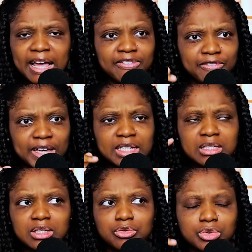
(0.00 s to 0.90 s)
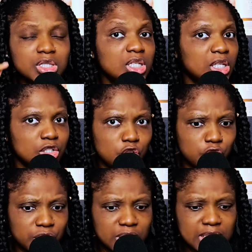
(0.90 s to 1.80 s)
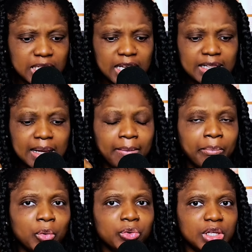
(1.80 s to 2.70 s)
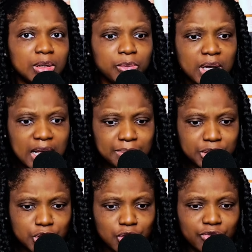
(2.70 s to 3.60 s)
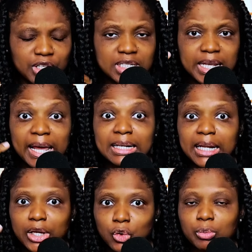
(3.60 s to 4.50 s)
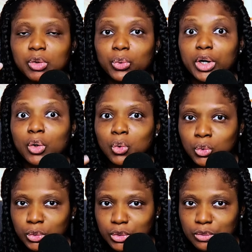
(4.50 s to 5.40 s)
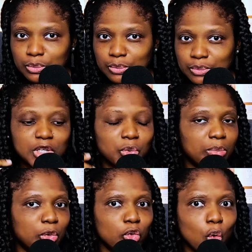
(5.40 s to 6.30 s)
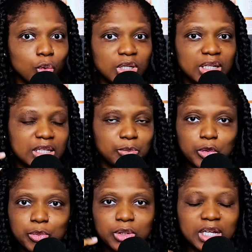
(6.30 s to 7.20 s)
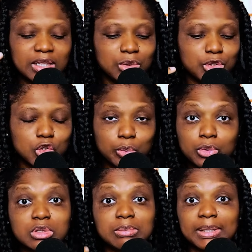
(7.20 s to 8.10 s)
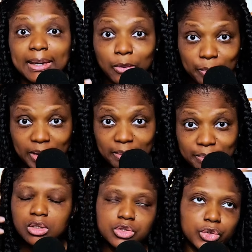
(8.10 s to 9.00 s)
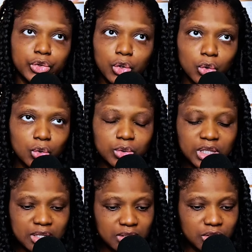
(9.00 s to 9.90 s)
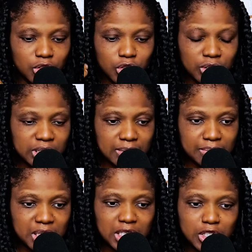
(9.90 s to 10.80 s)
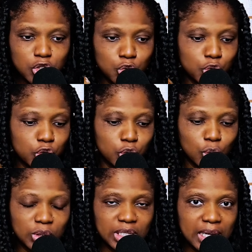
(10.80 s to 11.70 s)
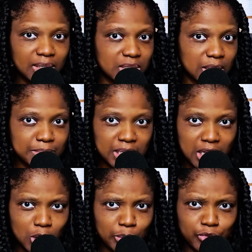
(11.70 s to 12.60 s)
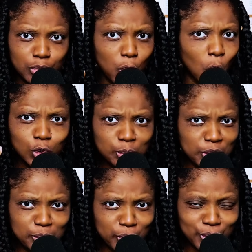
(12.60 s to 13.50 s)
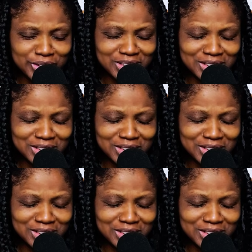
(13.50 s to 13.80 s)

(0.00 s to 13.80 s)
I find it really interesting that both Abraham's servant and Naomi were old. They were both older than the people that they were supposed to be helping. So, no, this doesn't mean you should only accept help from old people,